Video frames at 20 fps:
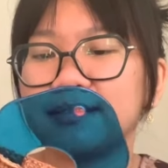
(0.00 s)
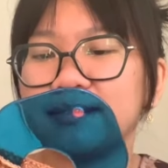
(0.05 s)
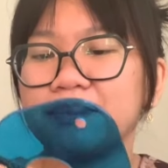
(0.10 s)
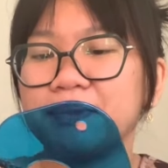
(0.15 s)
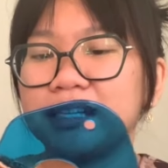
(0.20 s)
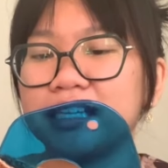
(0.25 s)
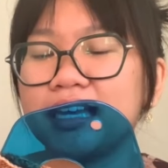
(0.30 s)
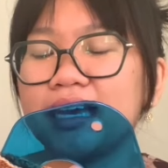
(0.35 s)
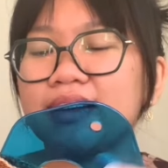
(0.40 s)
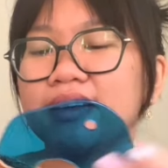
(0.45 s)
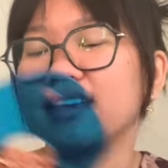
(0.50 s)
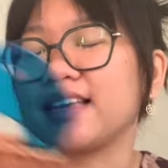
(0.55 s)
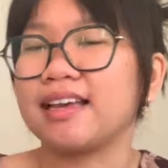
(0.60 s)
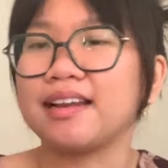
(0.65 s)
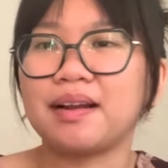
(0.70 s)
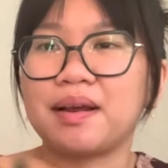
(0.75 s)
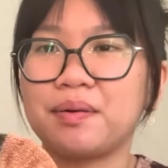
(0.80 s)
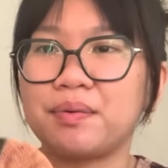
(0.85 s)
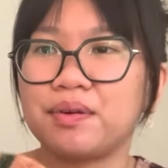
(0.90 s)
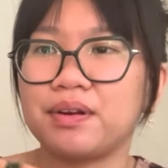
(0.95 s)
But yeah, again,
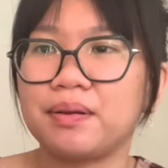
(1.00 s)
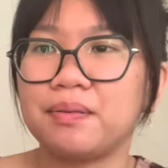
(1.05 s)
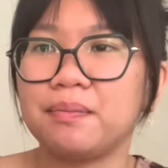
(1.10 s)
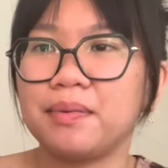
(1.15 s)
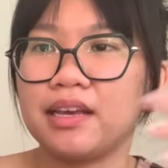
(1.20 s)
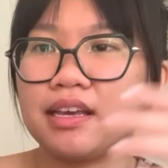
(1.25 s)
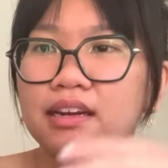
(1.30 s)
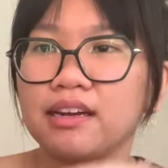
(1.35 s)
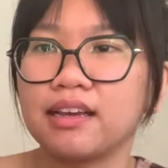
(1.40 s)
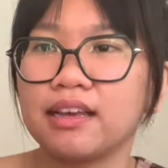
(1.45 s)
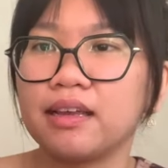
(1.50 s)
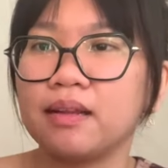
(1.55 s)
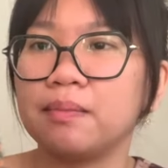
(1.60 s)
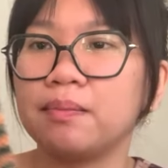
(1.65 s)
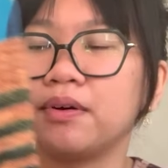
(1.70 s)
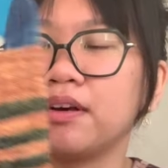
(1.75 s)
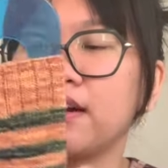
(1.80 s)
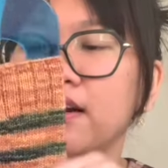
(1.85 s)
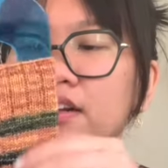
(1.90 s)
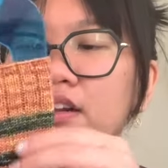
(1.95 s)
I wouldn't make it again.
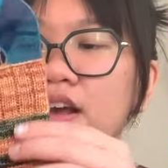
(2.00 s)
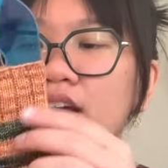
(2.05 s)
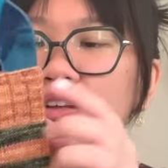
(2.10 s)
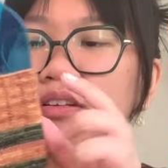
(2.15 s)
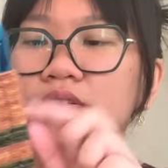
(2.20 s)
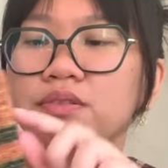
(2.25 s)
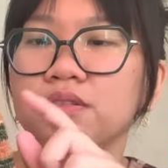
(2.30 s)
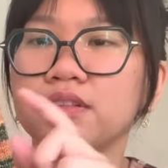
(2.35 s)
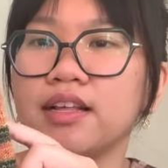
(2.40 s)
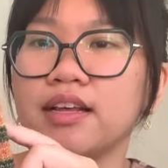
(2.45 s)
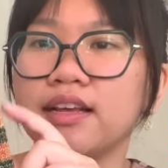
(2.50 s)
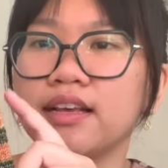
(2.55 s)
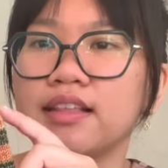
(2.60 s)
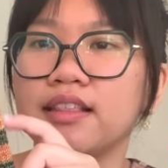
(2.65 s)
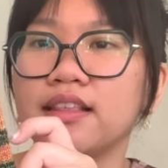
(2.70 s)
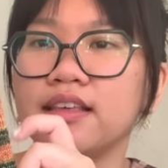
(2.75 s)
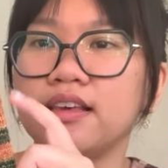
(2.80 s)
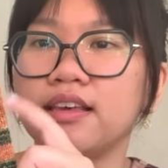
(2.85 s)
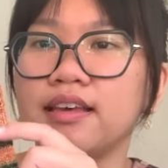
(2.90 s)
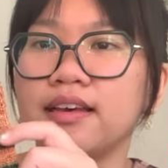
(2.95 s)
But I do like
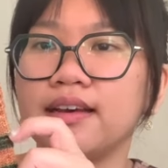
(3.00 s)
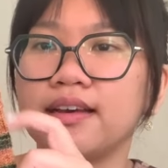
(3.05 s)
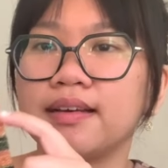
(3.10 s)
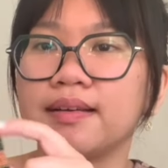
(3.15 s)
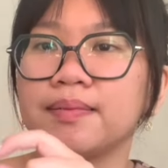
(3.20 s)
the